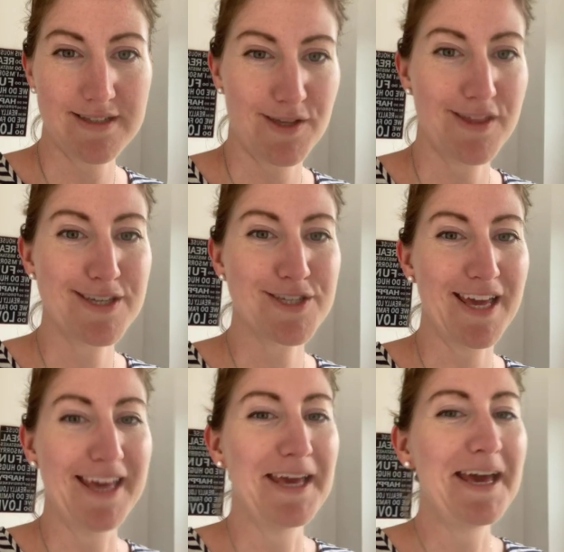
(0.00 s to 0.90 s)
So this
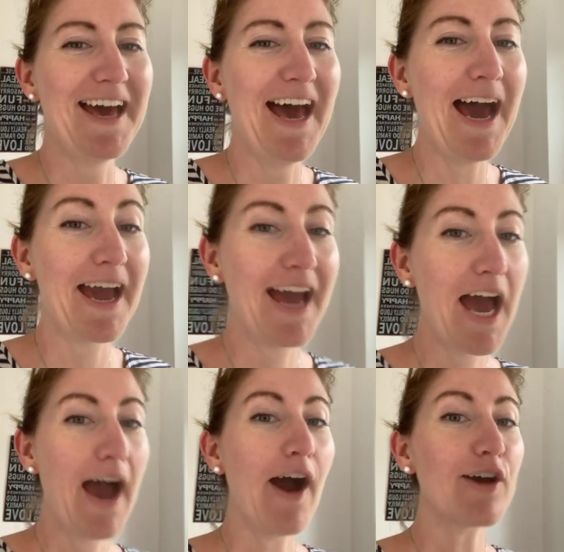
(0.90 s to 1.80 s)
year,
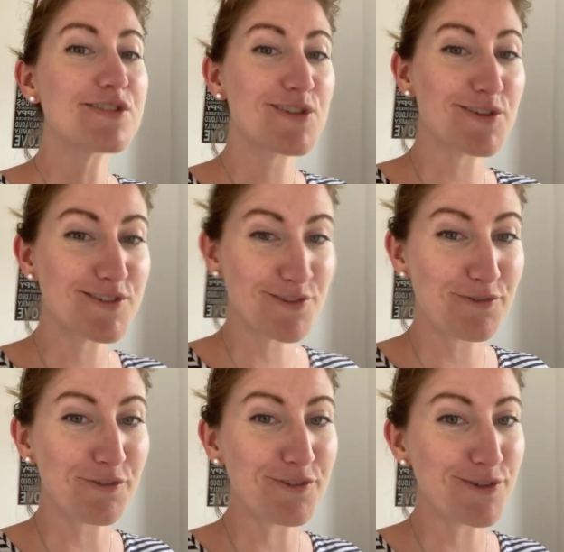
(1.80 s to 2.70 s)
I started
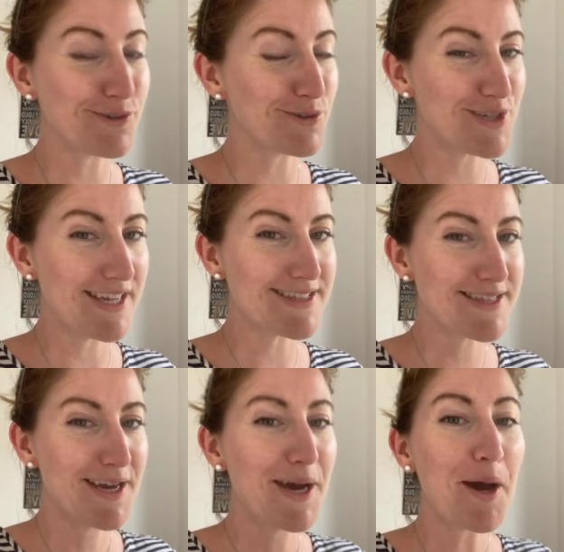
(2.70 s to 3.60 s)
off a few courgettes
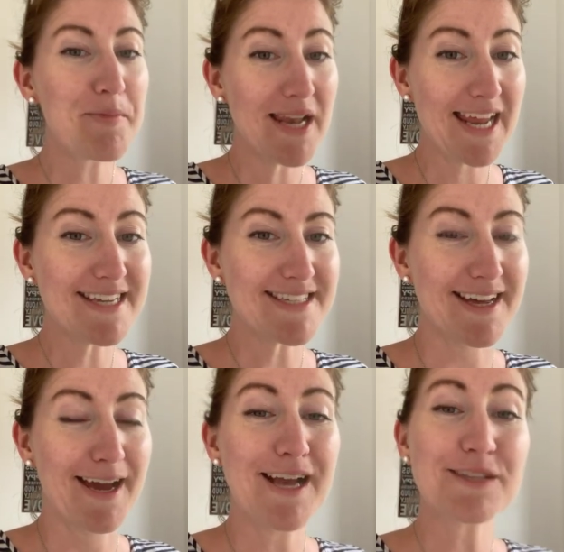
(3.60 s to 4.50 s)
a bit later,
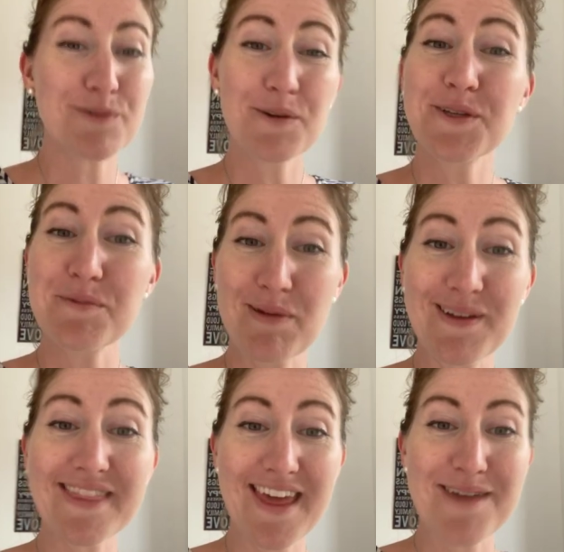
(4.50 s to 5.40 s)
and so I'm going to
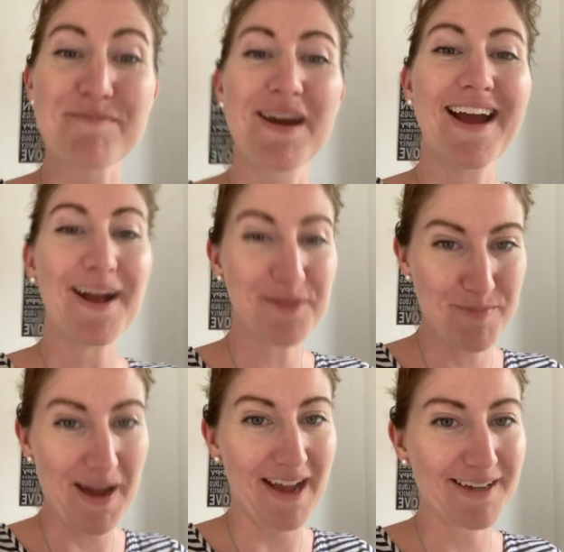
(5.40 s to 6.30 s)
plant them out the
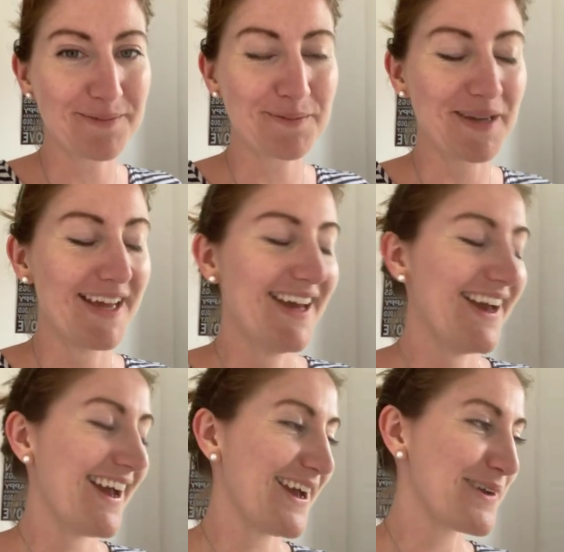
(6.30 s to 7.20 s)
back
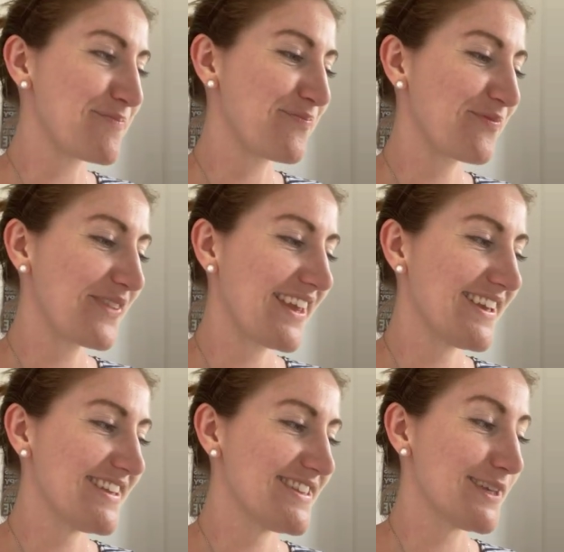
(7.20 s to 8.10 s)

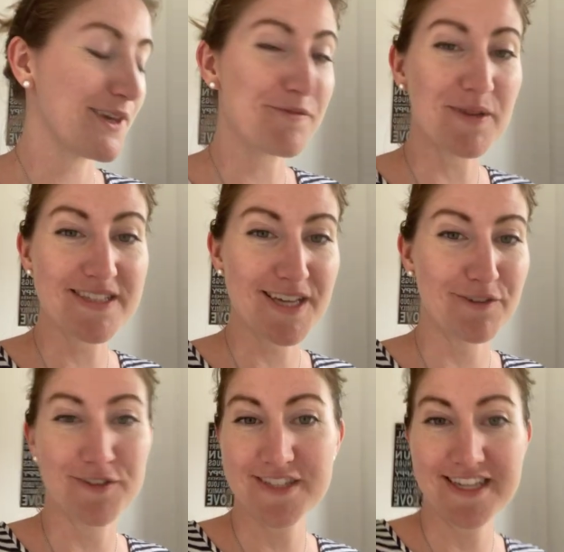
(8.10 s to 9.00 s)
to give
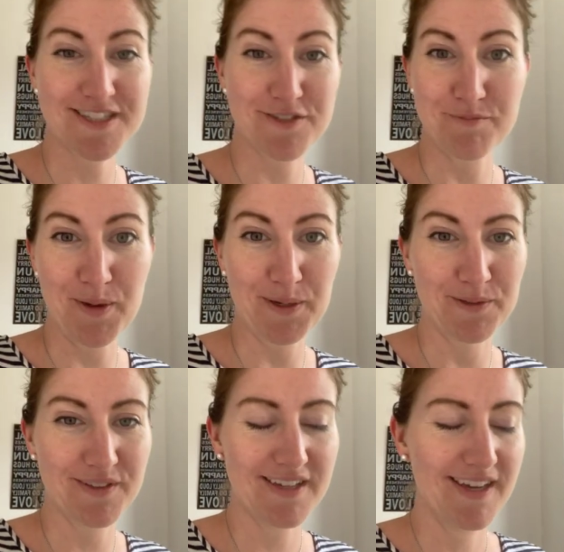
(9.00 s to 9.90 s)
myself a test of both